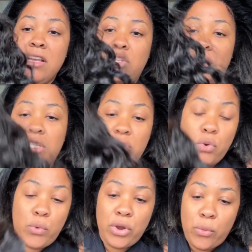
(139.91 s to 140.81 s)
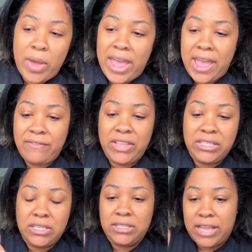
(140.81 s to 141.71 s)
So this is a water wave.
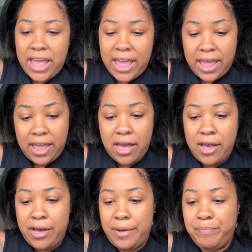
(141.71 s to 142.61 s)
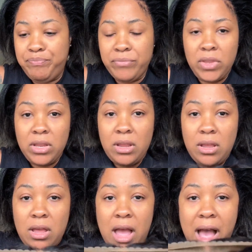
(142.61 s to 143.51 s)
This is a
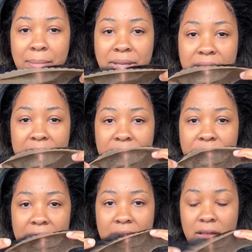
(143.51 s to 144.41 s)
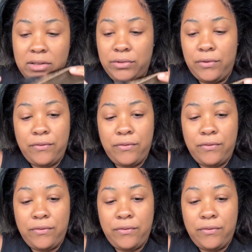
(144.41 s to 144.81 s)
I believe like a